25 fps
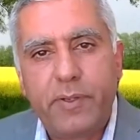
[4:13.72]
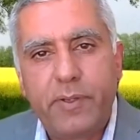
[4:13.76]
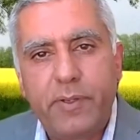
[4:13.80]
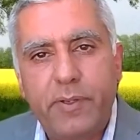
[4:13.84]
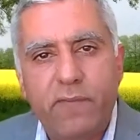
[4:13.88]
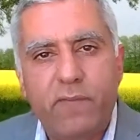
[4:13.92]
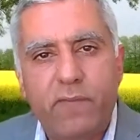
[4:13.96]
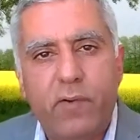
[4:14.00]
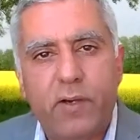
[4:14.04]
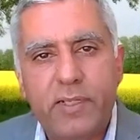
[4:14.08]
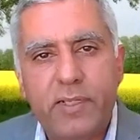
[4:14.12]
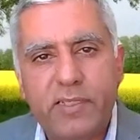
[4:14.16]

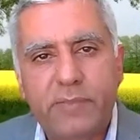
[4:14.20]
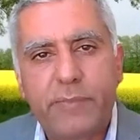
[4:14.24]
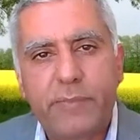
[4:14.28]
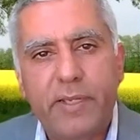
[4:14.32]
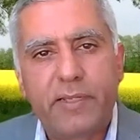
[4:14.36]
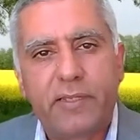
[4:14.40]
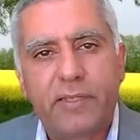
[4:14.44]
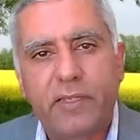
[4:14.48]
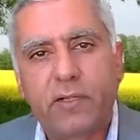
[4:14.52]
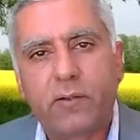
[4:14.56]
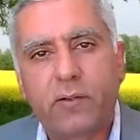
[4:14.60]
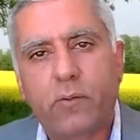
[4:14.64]
was
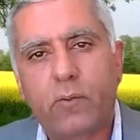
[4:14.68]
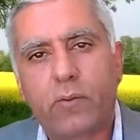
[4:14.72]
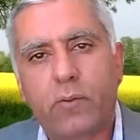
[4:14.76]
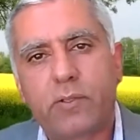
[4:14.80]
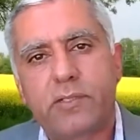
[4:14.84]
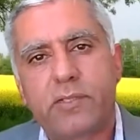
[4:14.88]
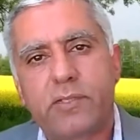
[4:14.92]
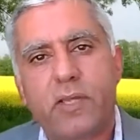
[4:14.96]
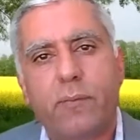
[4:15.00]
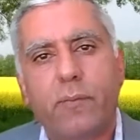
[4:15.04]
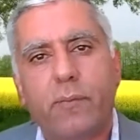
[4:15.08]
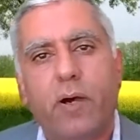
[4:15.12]
better, or
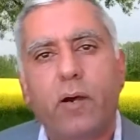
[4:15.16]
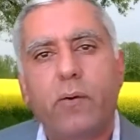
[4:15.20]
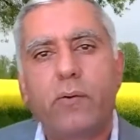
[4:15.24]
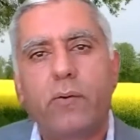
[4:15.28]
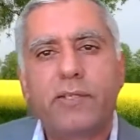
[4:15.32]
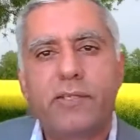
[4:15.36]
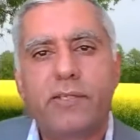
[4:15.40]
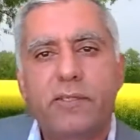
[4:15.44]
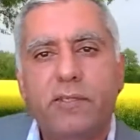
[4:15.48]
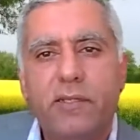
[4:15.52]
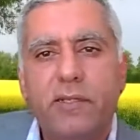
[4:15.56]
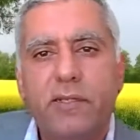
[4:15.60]
somehow
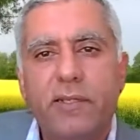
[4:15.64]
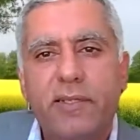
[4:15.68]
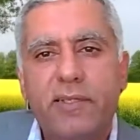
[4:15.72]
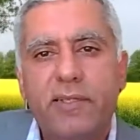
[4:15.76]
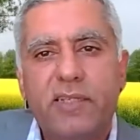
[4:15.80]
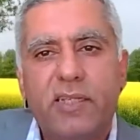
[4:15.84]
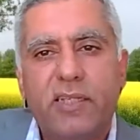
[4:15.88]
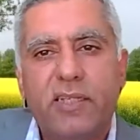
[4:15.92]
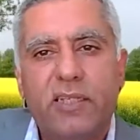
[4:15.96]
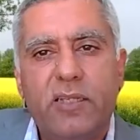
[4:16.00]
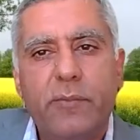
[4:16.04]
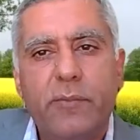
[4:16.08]
still is
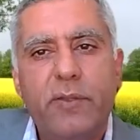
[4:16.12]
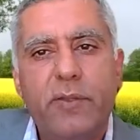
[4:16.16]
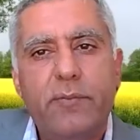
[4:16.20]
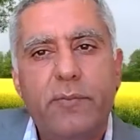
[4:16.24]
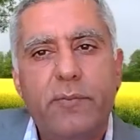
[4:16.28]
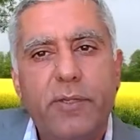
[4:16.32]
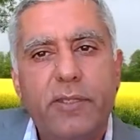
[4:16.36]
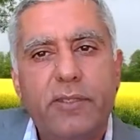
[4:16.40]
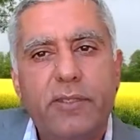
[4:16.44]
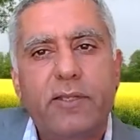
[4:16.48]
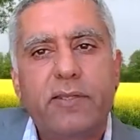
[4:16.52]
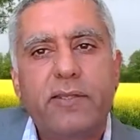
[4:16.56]
a little bit
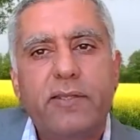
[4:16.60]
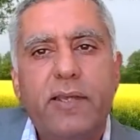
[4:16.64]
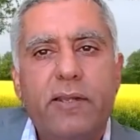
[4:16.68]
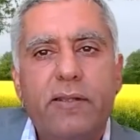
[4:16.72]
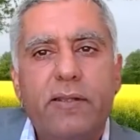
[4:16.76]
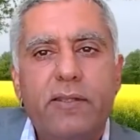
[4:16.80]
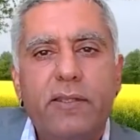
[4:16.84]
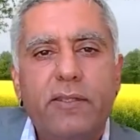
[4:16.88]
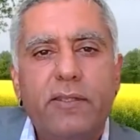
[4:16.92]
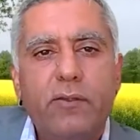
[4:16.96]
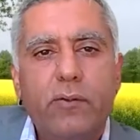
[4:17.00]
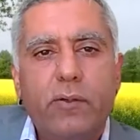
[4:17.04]
better
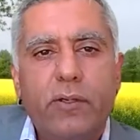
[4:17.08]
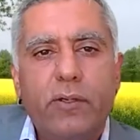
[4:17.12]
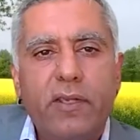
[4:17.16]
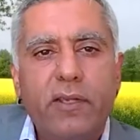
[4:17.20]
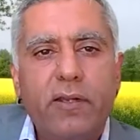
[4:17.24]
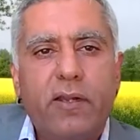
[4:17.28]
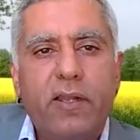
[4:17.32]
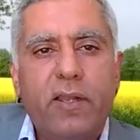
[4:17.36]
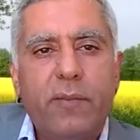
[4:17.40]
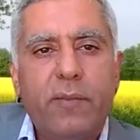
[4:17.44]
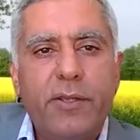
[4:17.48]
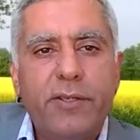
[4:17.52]
than the
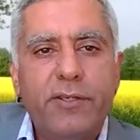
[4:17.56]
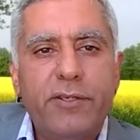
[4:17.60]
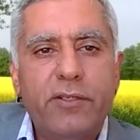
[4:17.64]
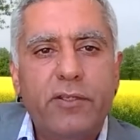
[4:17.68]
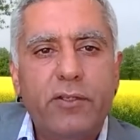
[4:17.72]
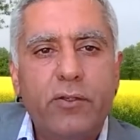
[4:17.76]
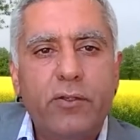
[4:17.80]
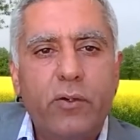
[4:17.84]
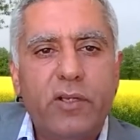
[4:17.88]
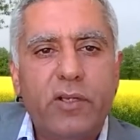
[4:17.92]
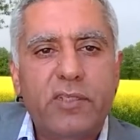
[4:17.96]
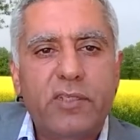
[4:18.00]
Iran image in
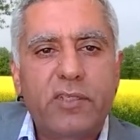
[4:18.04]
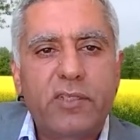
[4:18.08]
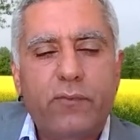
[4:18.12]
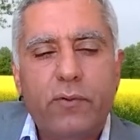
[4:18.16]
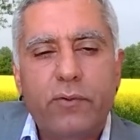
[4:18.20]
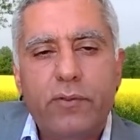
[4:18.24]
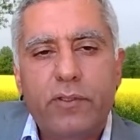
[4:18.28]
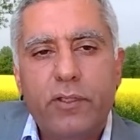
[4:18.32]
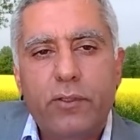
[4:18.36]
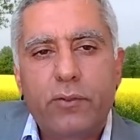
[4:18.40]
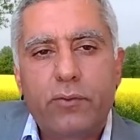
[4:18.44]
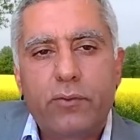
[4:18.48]
the US
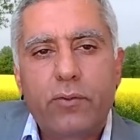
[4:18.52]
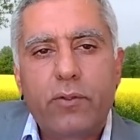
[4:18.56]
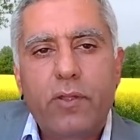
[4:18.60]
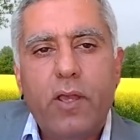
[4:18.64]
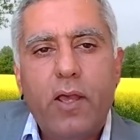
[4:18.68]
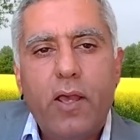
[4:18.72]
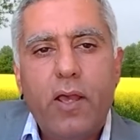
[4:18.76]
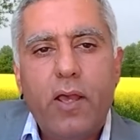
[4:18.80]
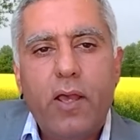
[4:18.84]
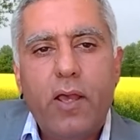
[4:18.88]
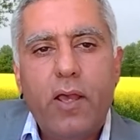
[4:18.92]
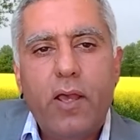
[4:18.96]
due to
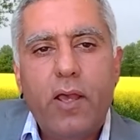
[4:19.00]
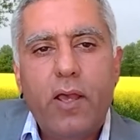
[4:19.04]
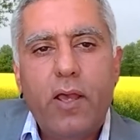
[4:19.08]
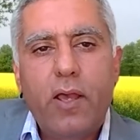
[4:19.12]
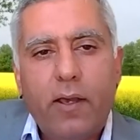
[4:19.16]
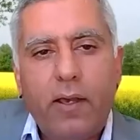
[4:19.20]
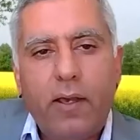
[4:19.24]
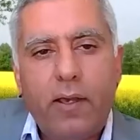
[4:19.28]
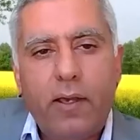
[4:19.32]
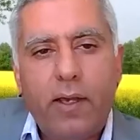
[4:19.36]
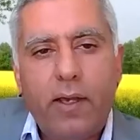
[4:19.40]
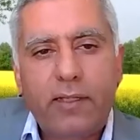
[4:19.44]

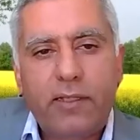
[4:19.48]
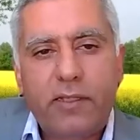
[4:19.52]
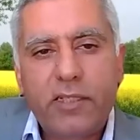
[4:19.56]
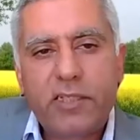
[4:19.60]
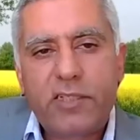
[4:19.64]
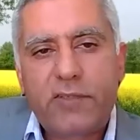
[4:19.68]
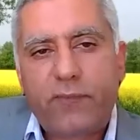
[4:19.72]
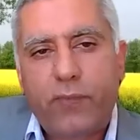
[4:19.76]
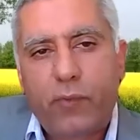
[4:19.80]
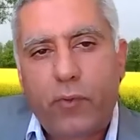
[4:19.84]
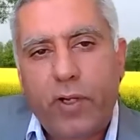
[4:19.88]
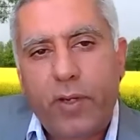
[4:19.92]
at least
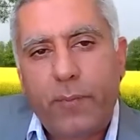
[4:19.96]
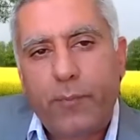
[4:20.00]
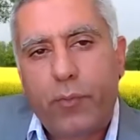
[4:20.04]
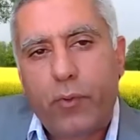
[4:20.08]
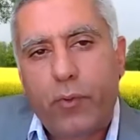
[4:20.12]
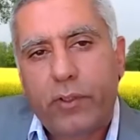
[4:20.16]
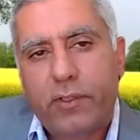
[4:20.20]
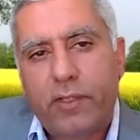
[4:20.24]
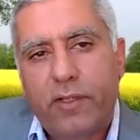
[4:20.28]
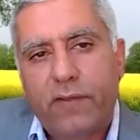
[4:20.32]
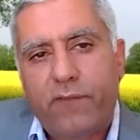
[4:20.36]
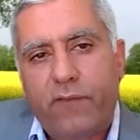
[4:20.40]
four
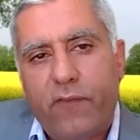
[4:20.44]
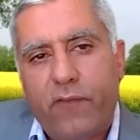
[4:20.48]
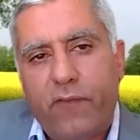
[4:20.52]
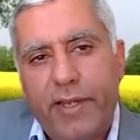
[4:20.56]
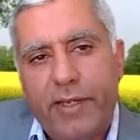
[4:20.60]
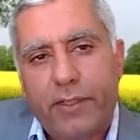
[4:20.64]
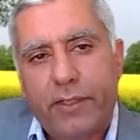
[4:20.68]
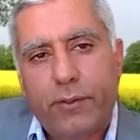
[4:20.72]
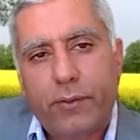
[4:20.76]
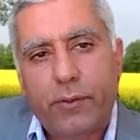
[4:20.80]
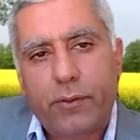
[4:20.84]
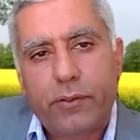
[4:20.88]
important
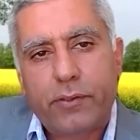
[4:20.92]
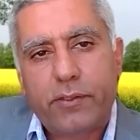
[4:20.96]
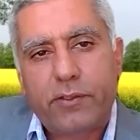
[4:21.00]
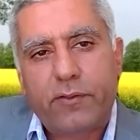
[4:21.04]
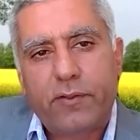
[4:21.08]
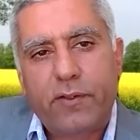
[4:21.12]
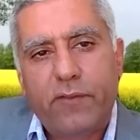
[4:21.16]
factors.